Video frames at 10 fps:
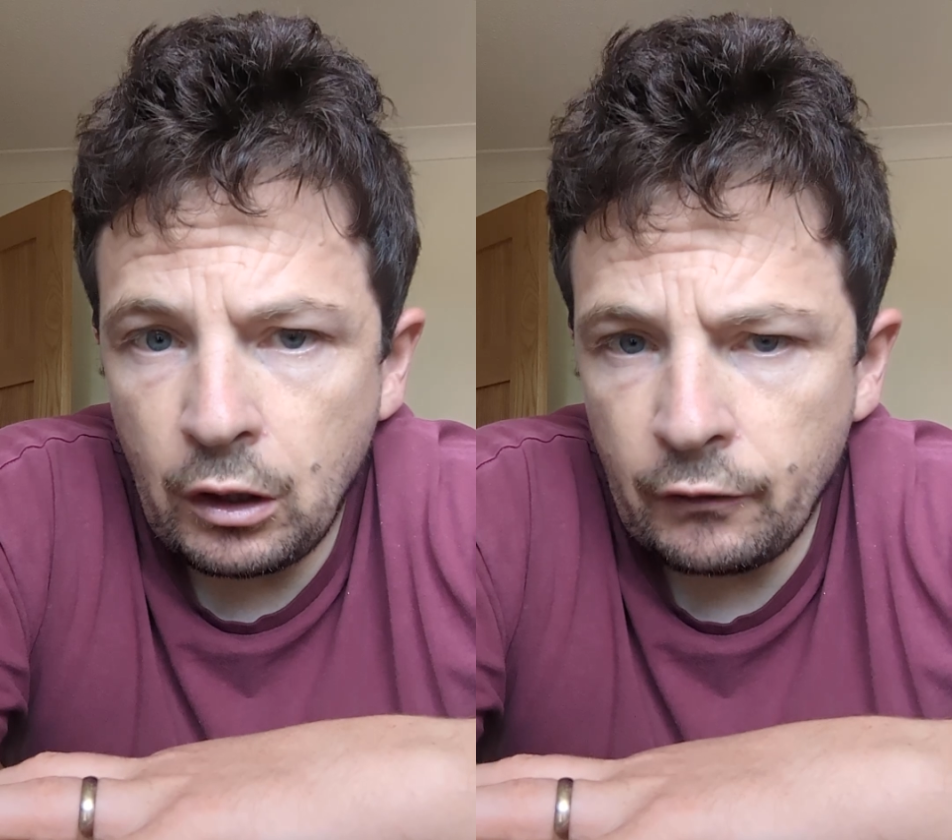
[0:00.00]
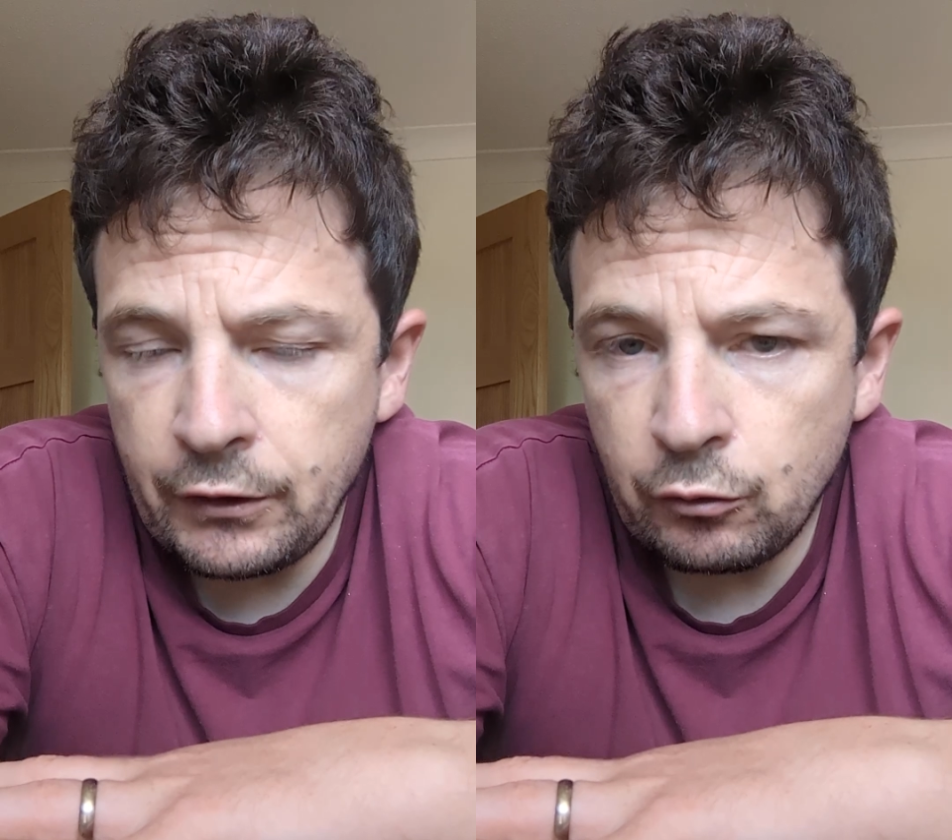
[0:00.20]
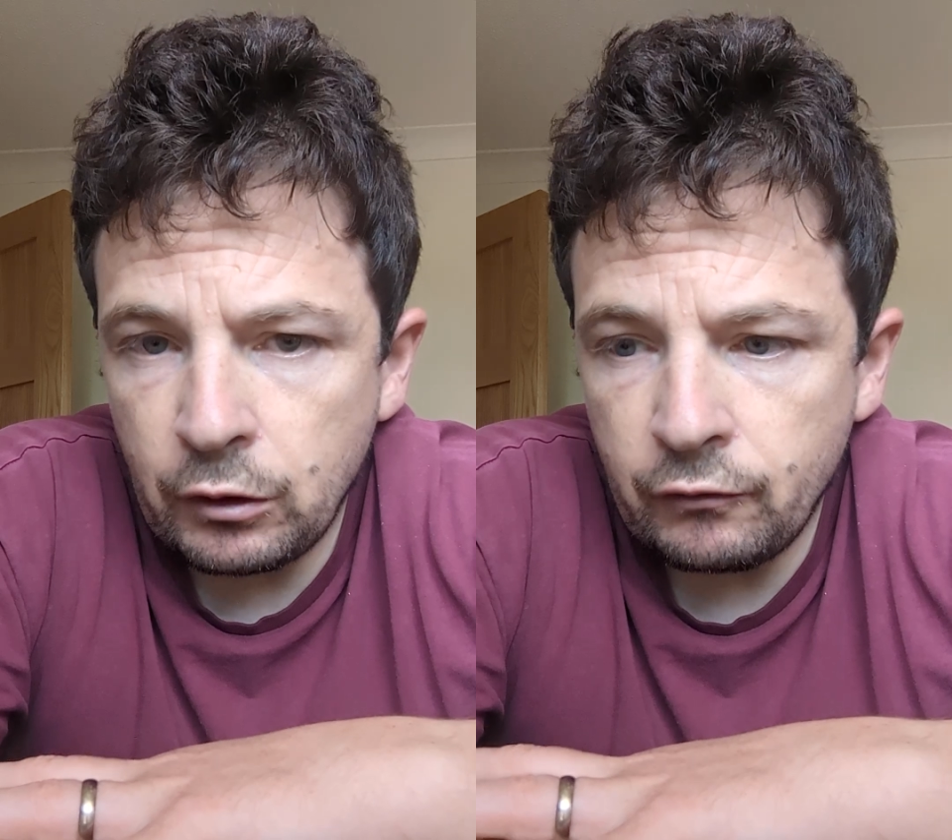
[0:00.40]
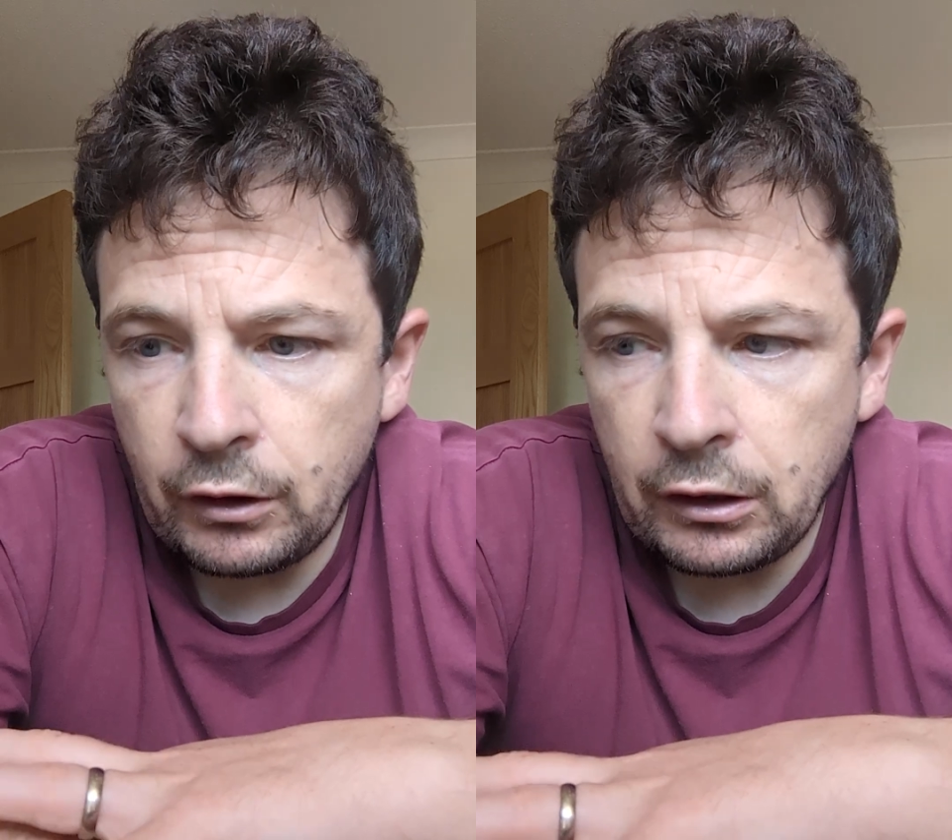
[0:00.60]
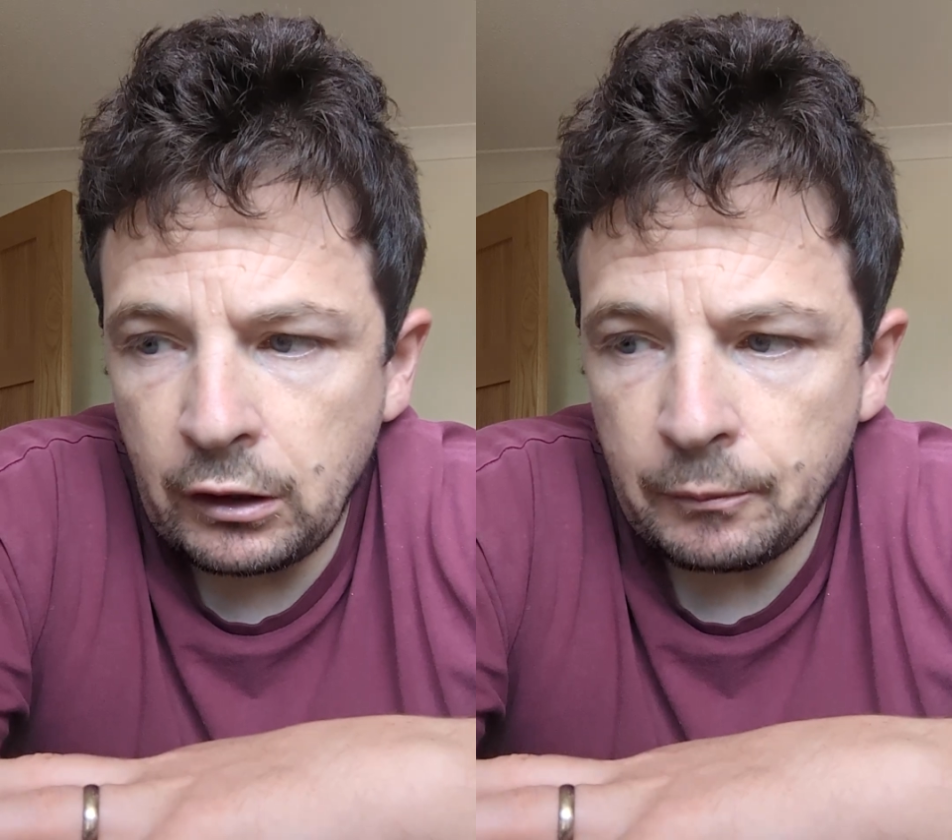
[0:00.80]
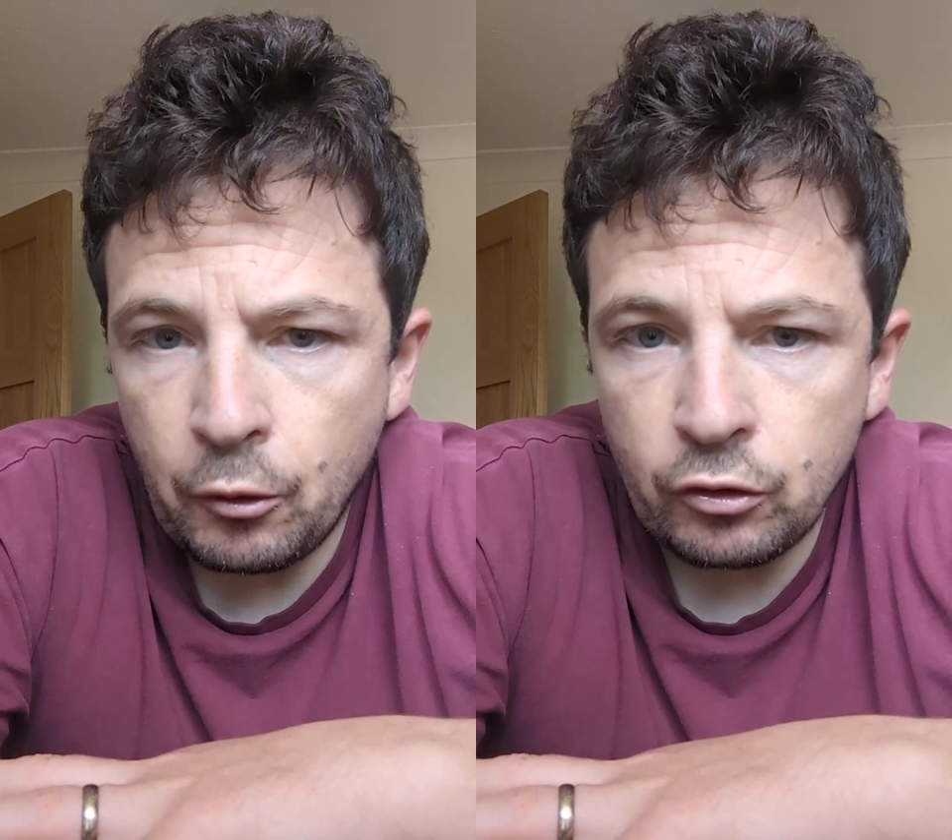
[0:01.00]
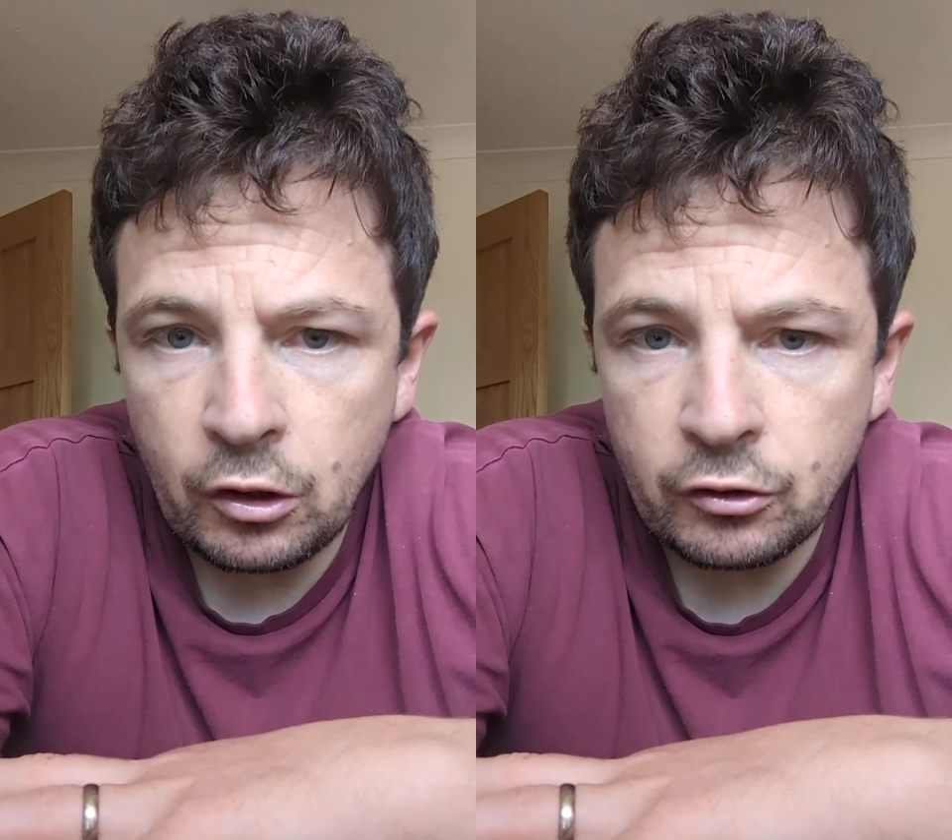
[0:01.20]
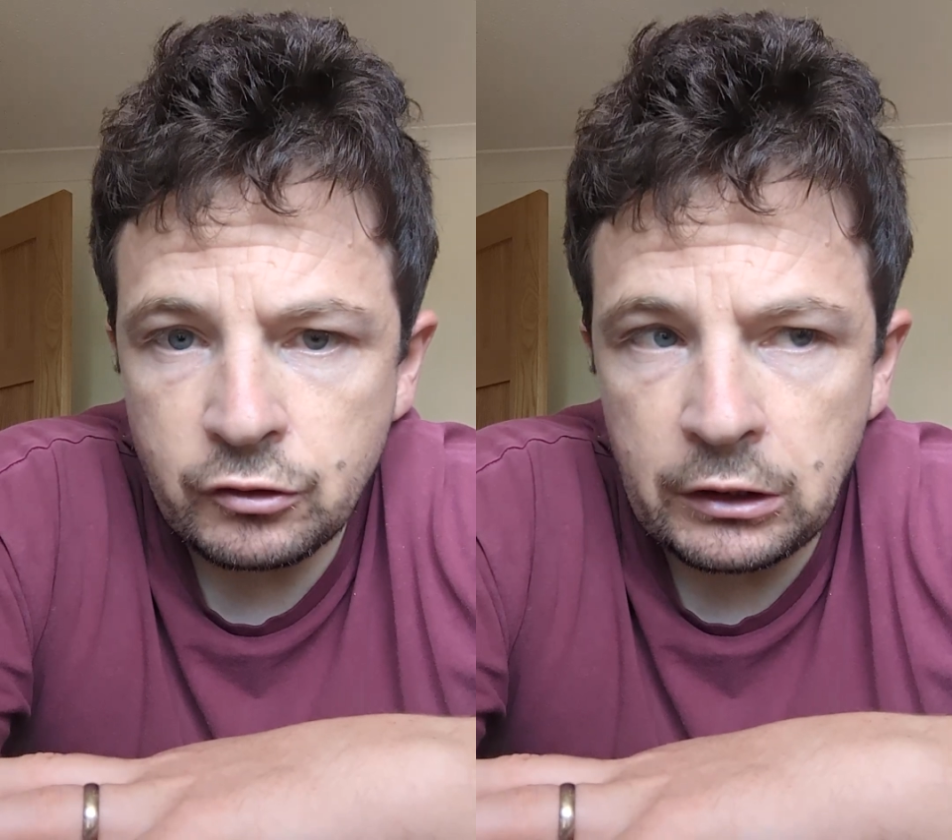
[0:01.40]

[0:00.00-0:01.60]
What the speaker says: I think with a podcast